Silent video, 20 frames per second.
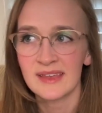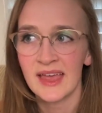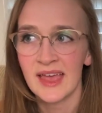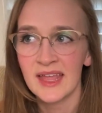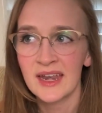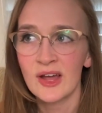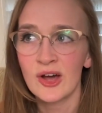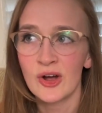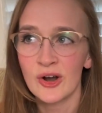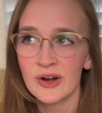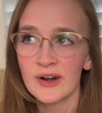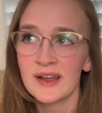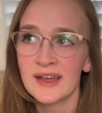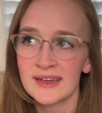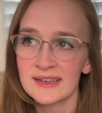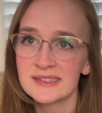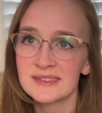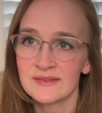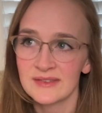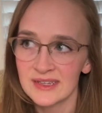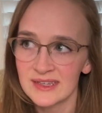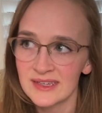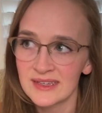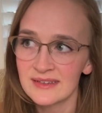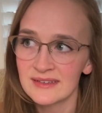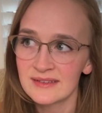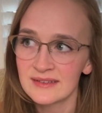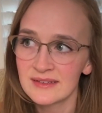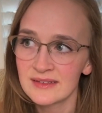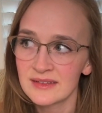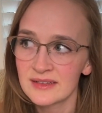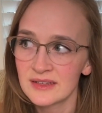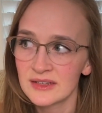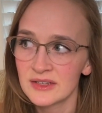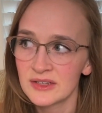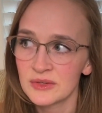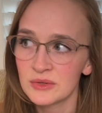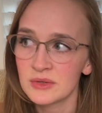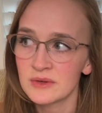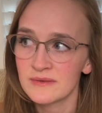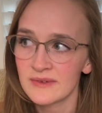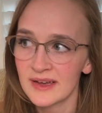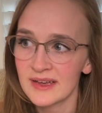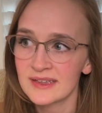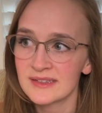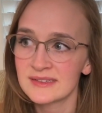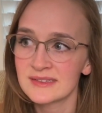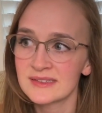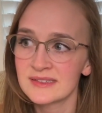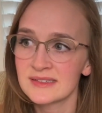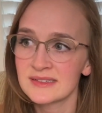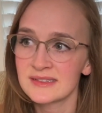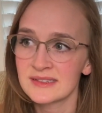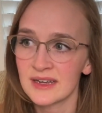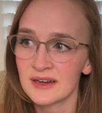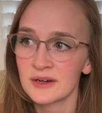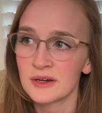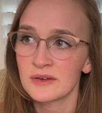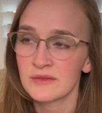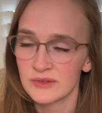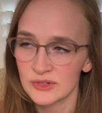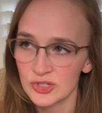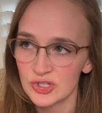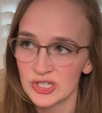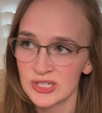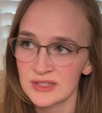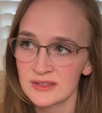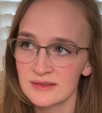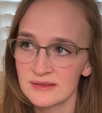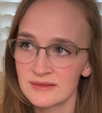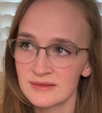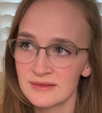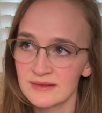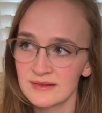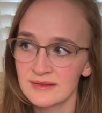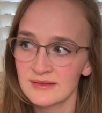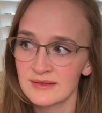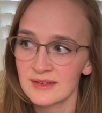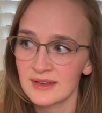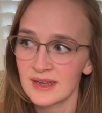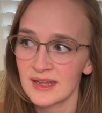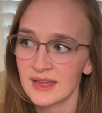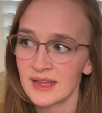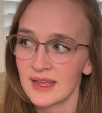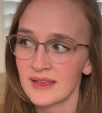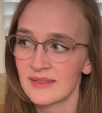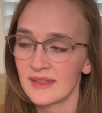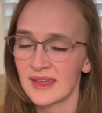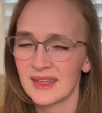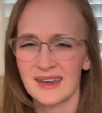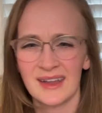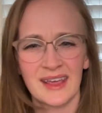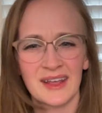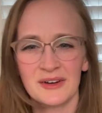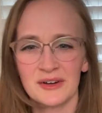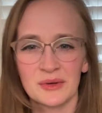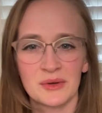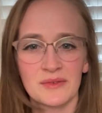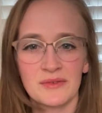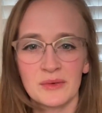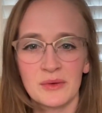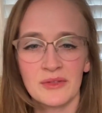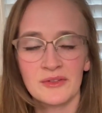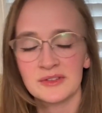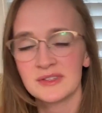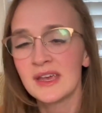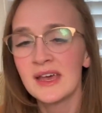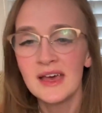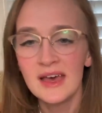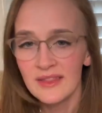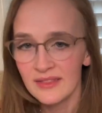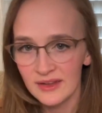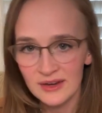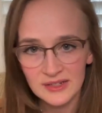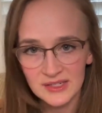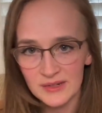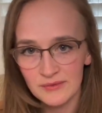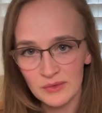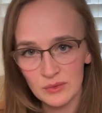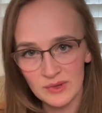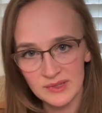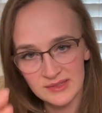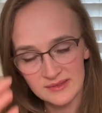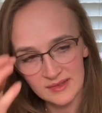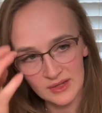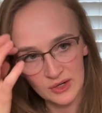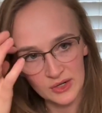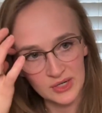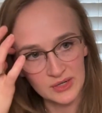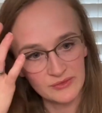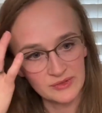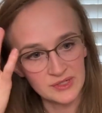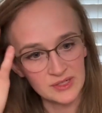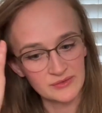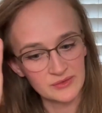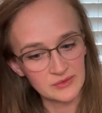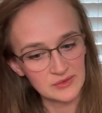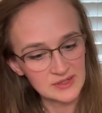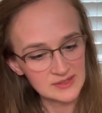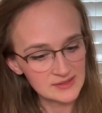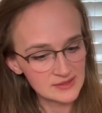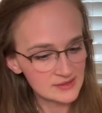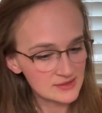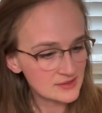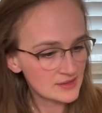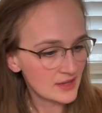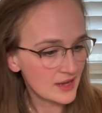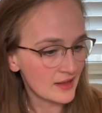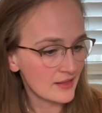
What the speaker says: NRSV, New Revised Standard Version. And then, I don't know, a few others. There are different ones that are good for different reasons.